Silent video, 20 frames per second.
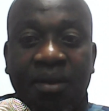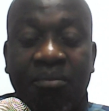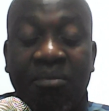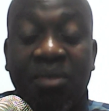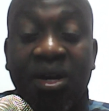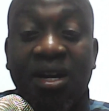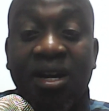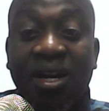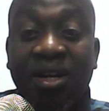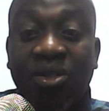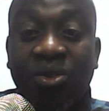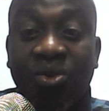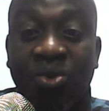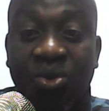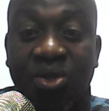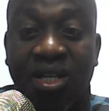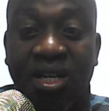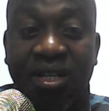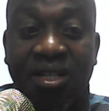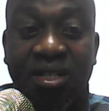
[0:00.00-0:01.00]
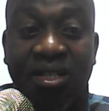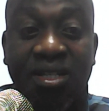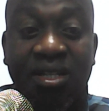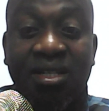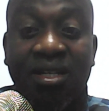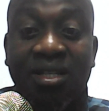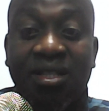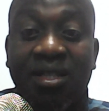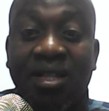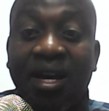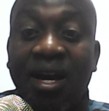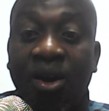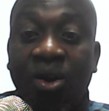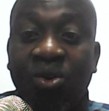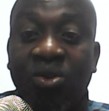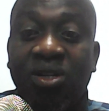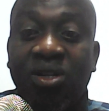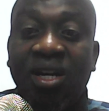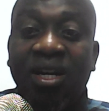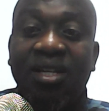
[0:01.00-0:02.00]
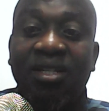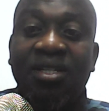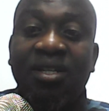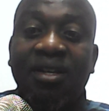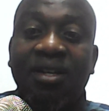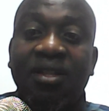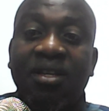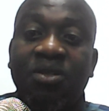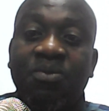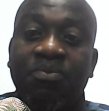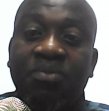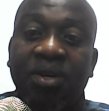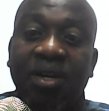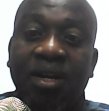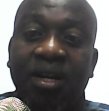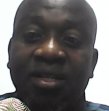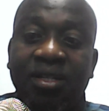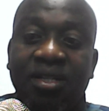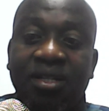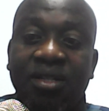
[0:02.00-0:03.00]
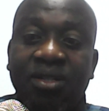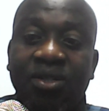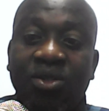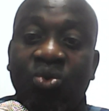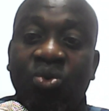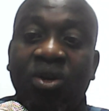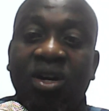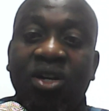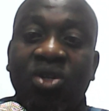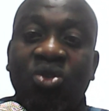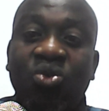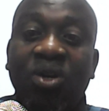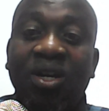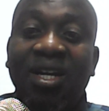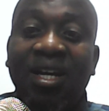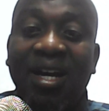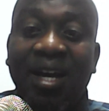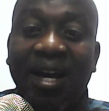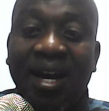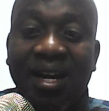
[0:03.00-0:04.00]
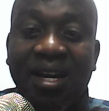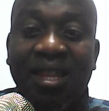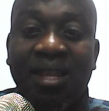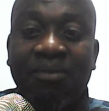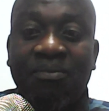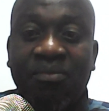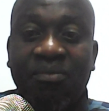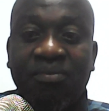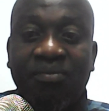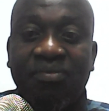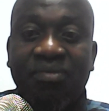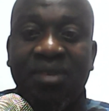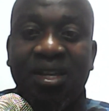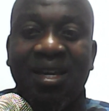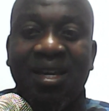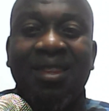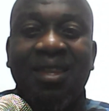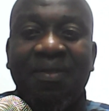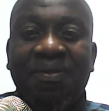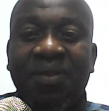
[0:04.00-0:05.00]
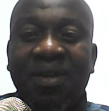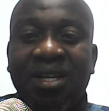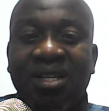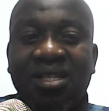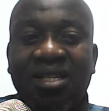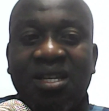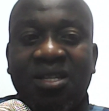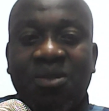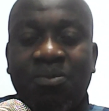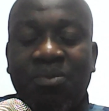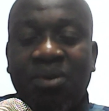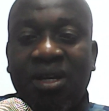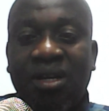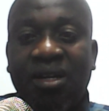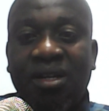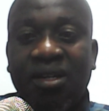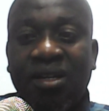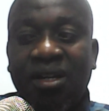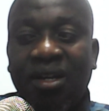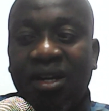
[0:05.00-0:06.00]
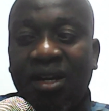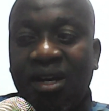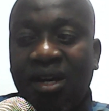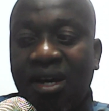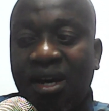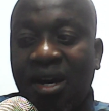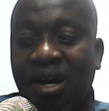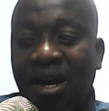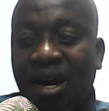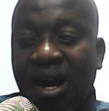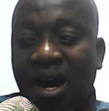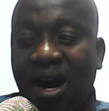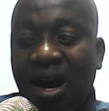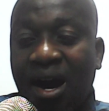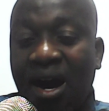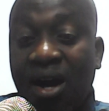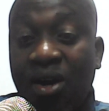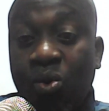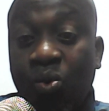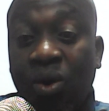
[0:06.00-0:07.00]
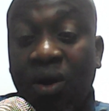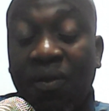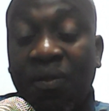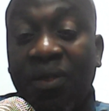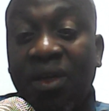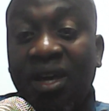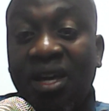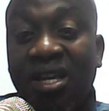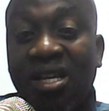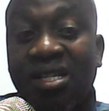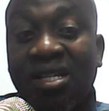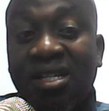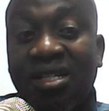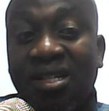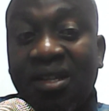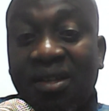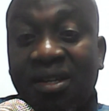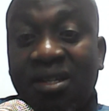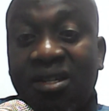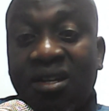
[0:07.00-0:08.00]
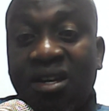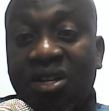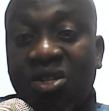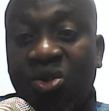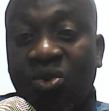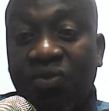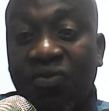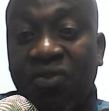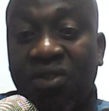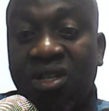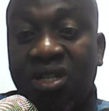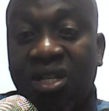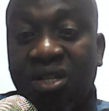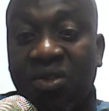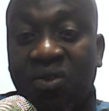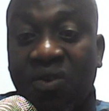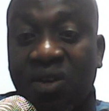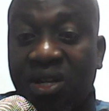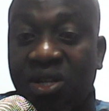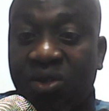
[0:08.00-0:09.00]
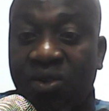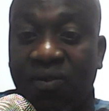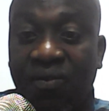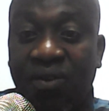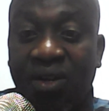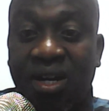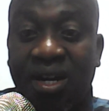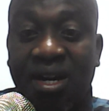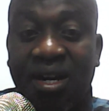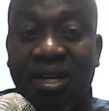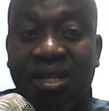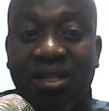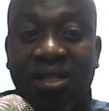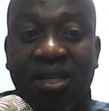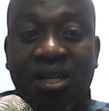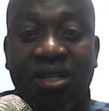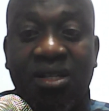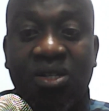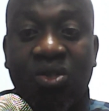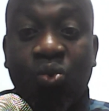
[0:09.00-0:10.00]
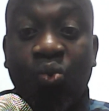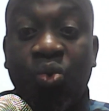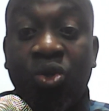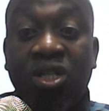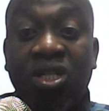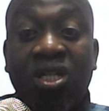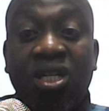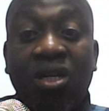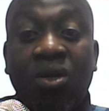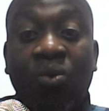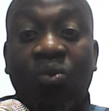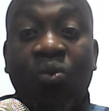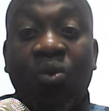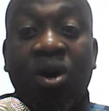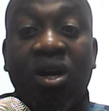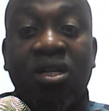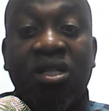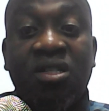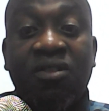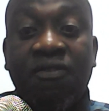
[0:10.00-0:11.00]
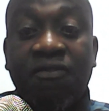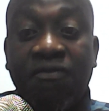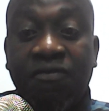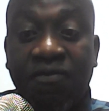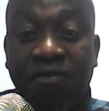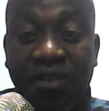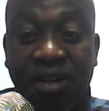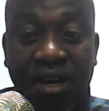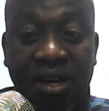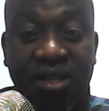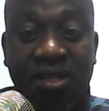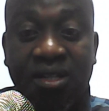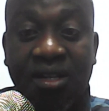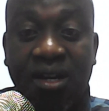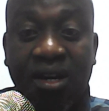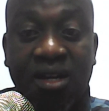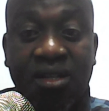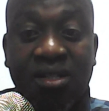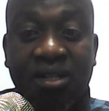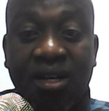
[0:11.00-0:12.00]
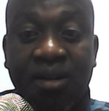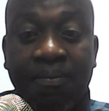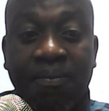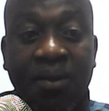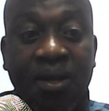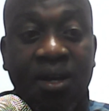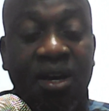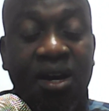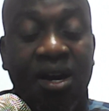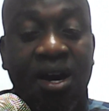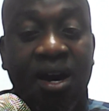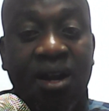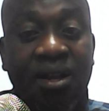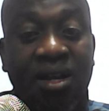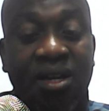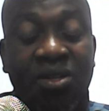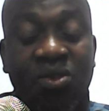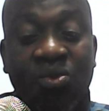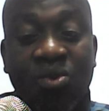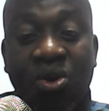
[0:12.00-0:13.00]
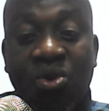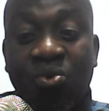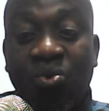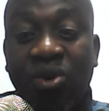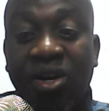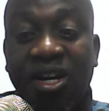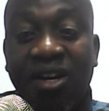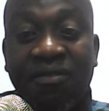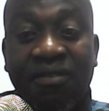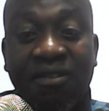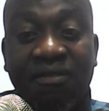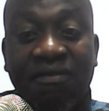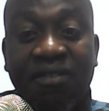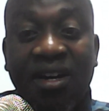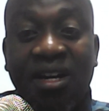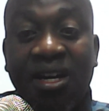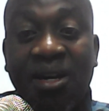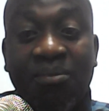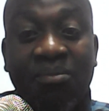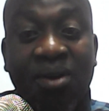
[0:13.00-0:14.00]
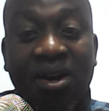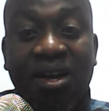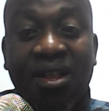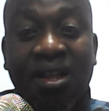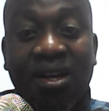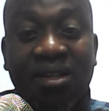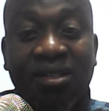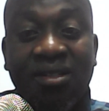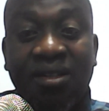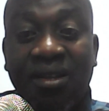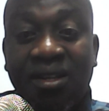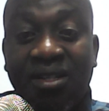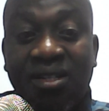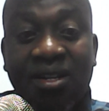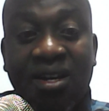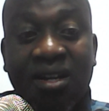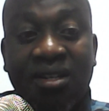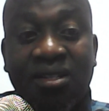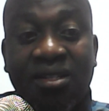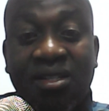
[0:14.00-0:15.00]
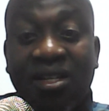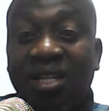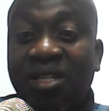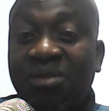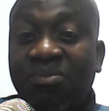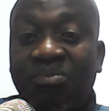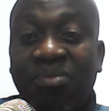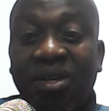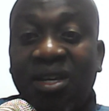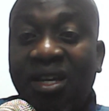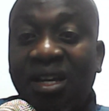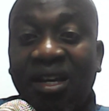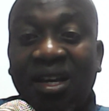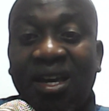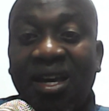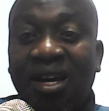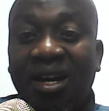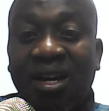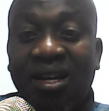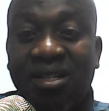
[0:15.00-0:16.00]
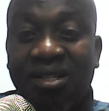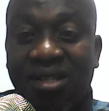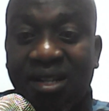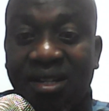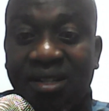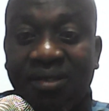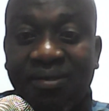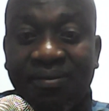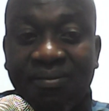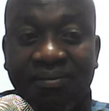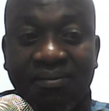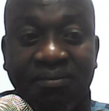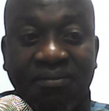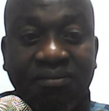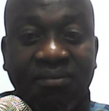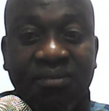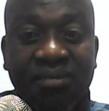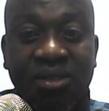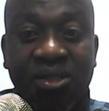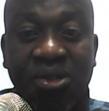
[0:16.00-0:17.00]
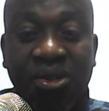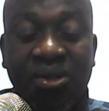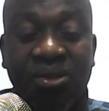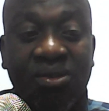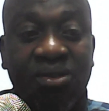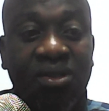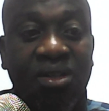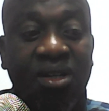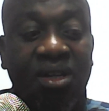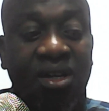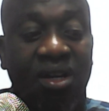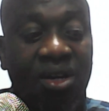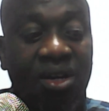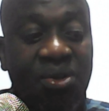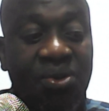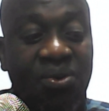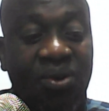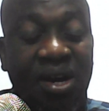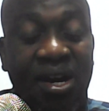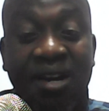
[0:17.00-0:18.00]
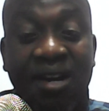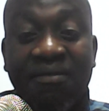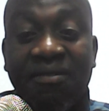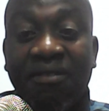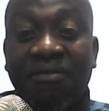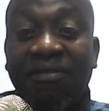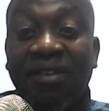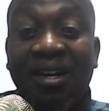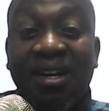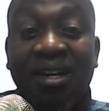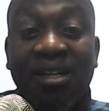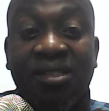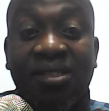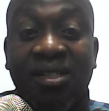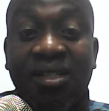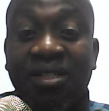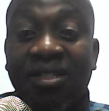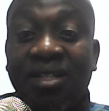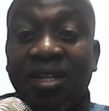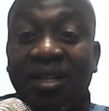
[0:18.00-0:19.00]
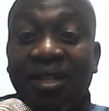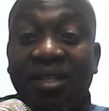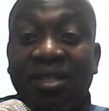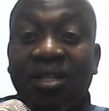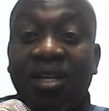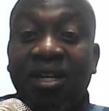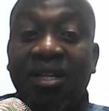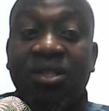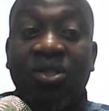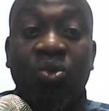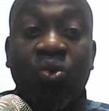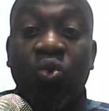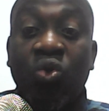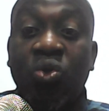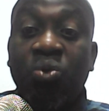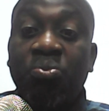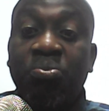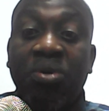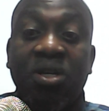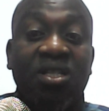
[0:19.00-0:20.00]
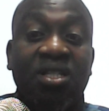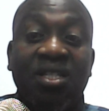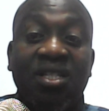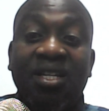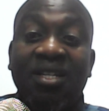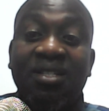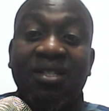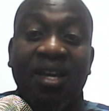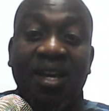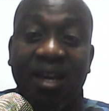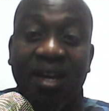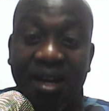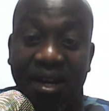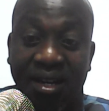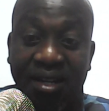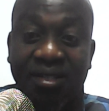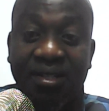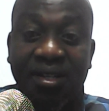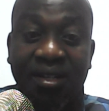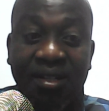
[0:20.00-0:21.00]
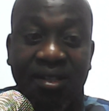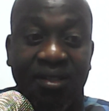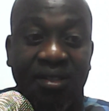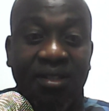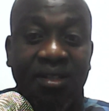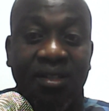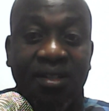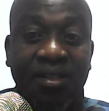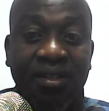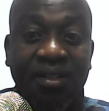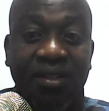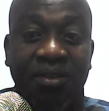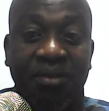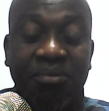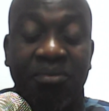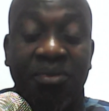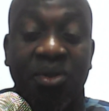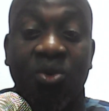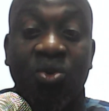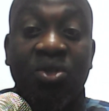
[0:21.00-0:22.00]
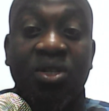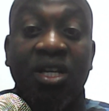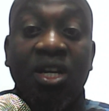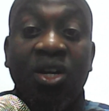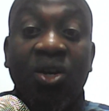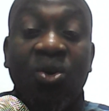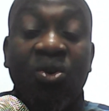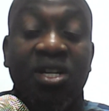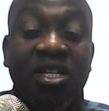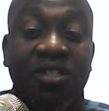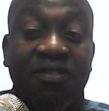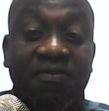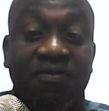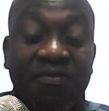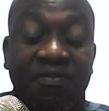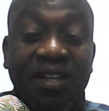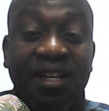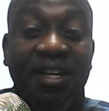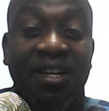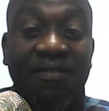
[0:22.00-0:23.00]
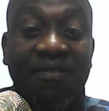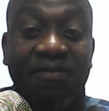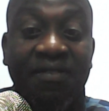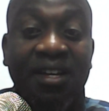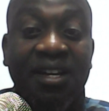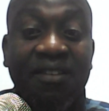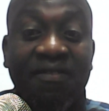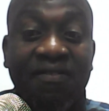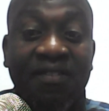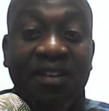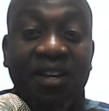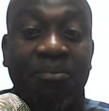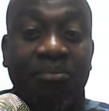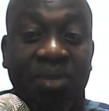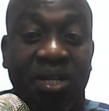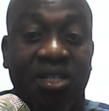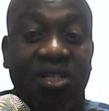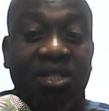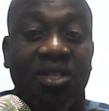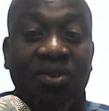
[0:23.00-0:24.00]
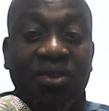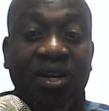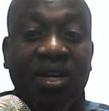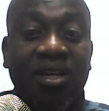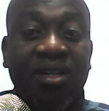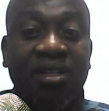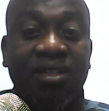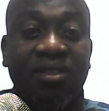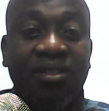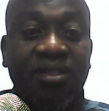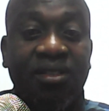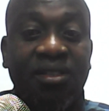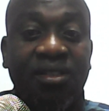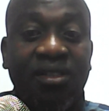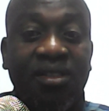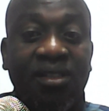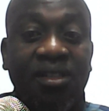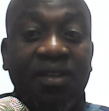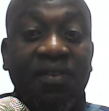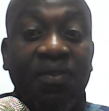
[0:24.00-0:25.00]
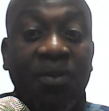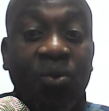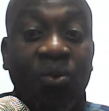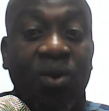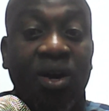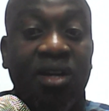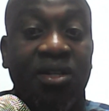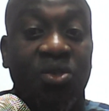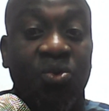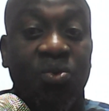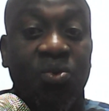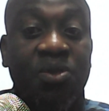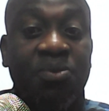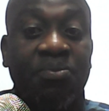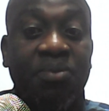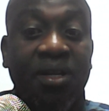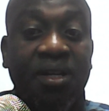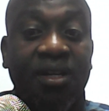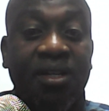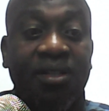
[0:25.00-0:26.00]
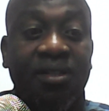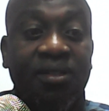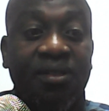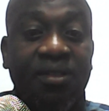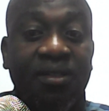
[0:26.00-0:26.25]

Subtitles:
But in actual sense is that they are not letting the Spirit to actually guide them in the things they speak. And one thing is that in the Church of Jesus Christ of Latter-day Saints, we take words very seriously. And that is why you will never find a brother in the church just speaking carelessly, you know. You can never find a sister in the church who speaks just carelessly. Because the Lord is very, very, very particular in the words we speak.